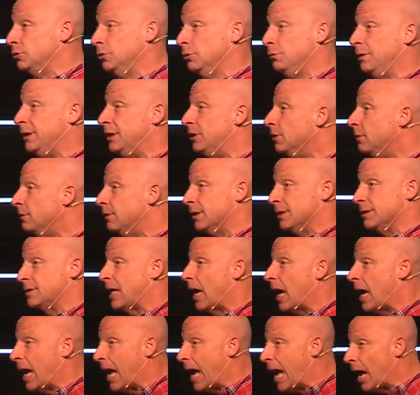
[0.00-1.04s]
do we do this?
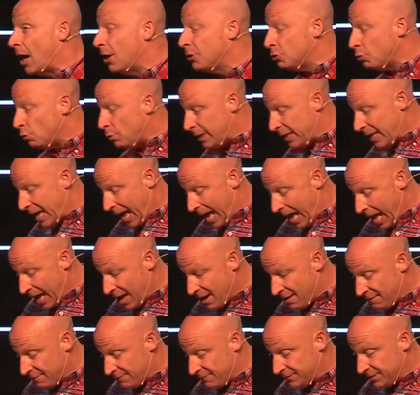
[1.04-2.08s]
How do we
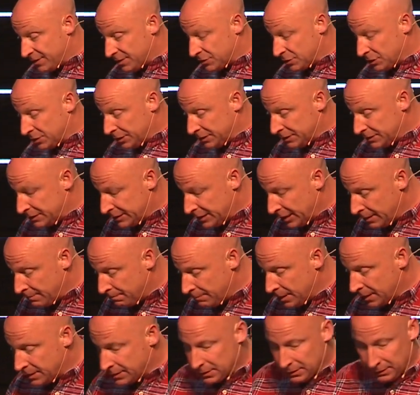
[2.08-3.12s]
have this
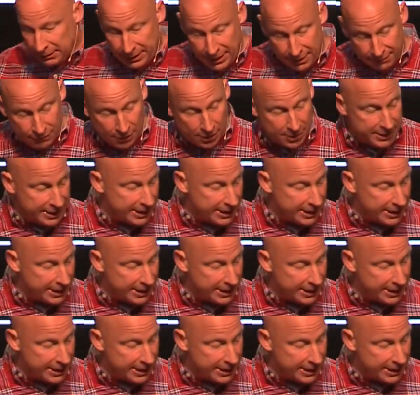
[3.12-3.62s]
contentment to live on